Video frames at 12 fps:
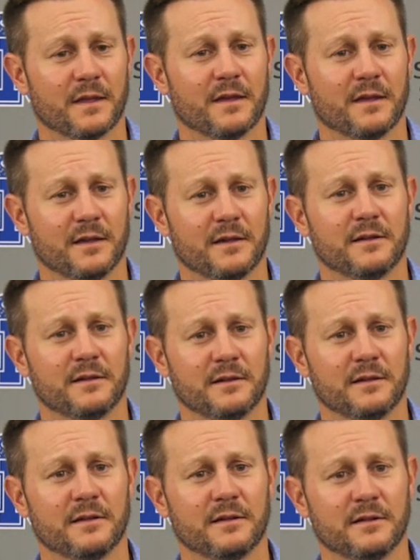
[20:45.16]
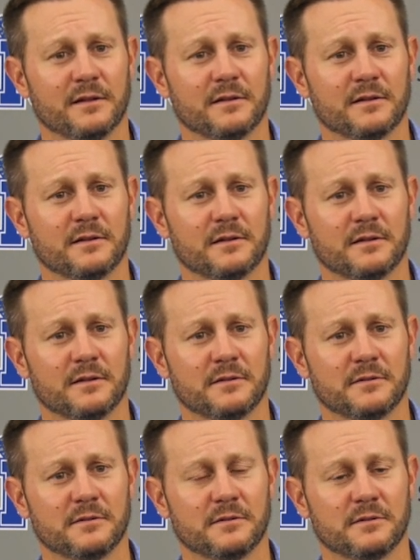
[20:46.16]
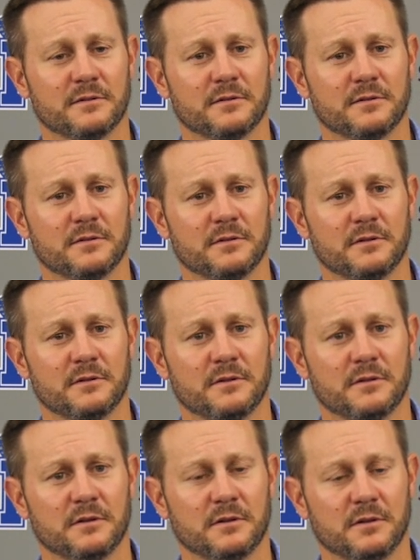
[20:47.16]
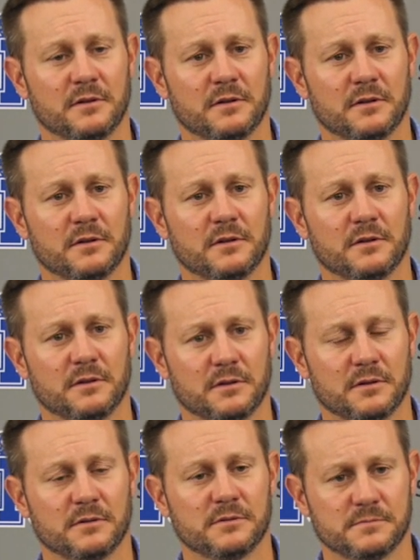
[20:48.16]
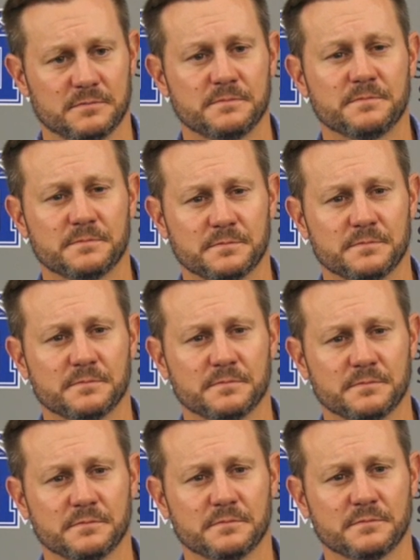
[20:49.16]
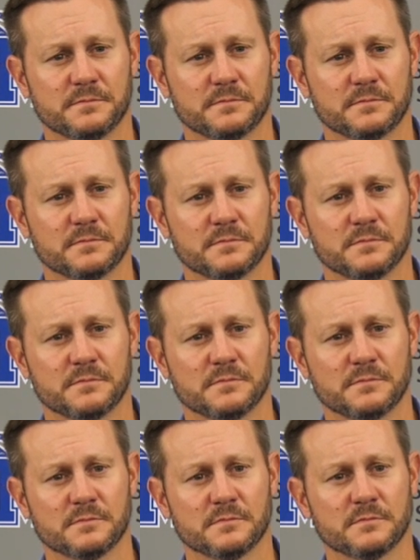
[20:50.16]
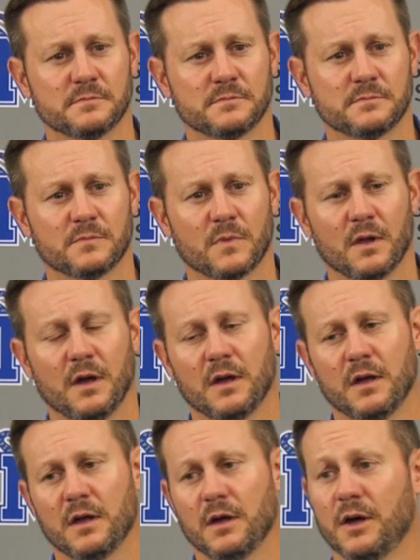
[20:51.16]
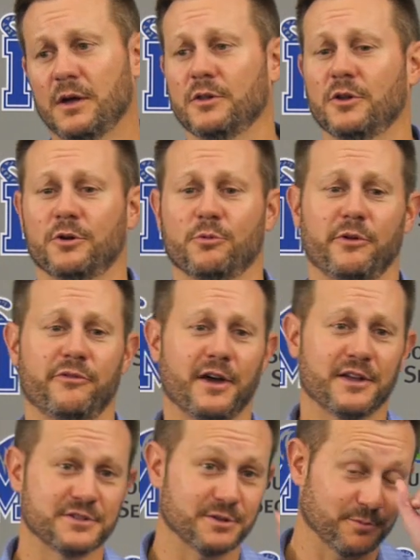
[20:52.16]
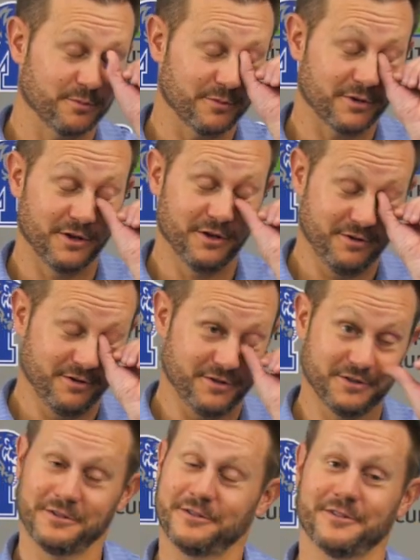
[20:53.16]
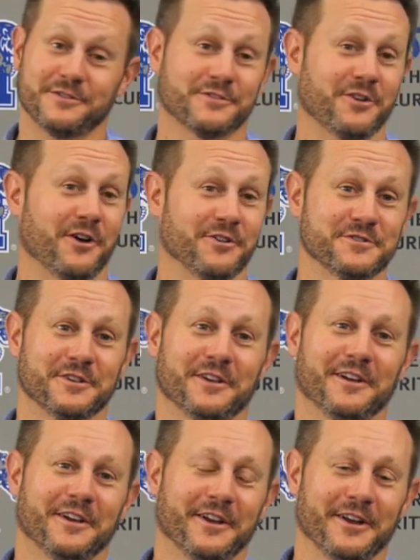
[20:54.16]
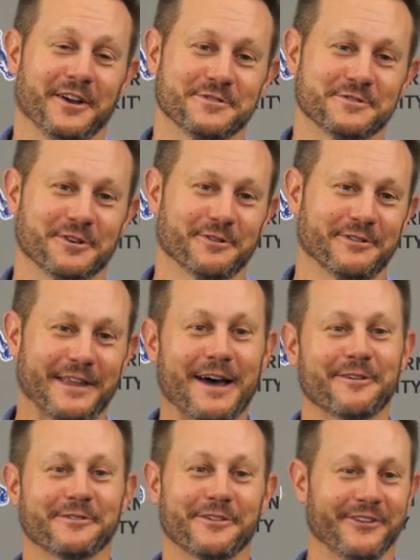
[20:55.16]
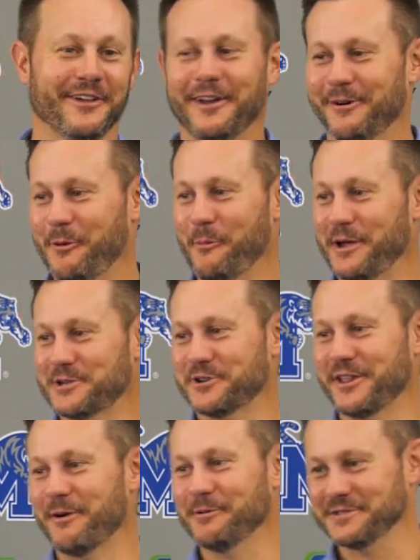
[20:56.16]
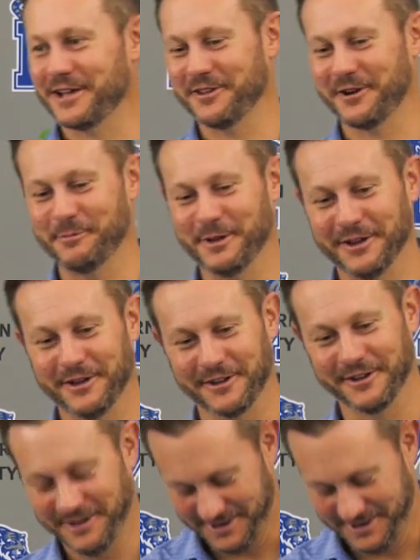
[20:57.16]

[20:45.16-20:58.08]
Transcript: game, you said that this receiving core you would put up against any secondary and then double A. Is this the best receiving core you've coached? Oh, look, we've had some studs, you know, so now uh, we'll make sure that one's out there. I mean, look,